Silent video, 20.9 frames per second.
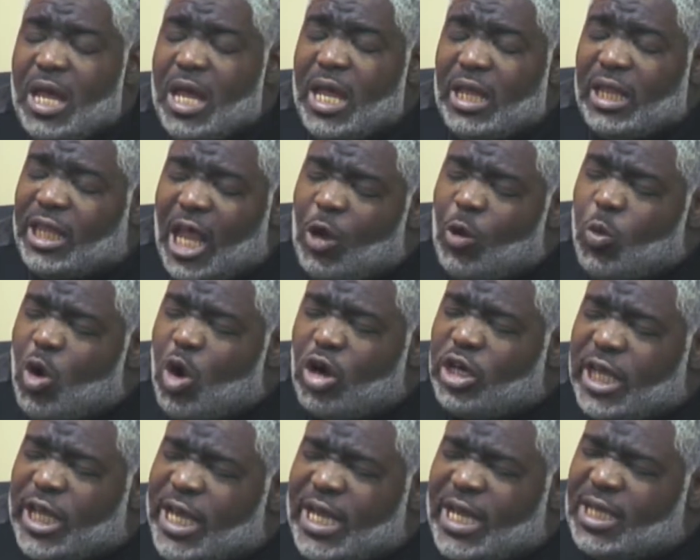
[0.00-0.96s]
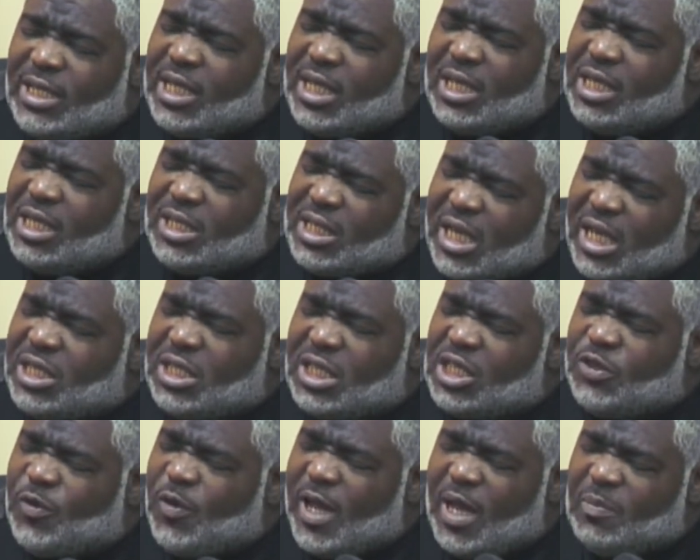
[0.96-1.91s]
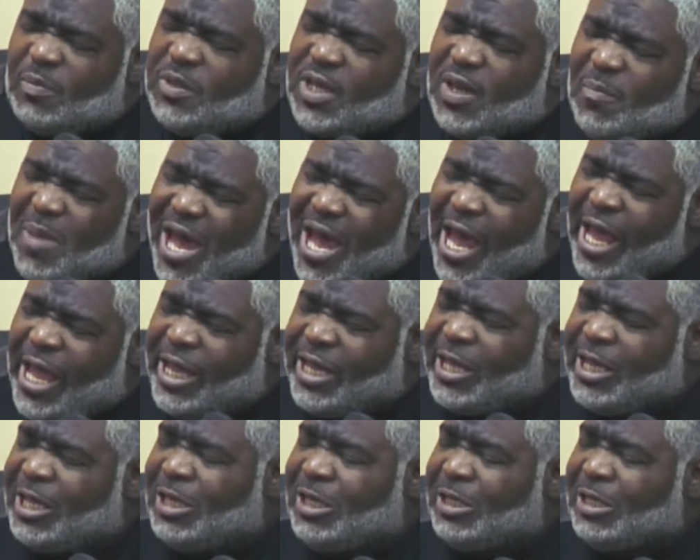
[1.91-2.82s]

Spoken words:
There weren't easy decisions for him to make.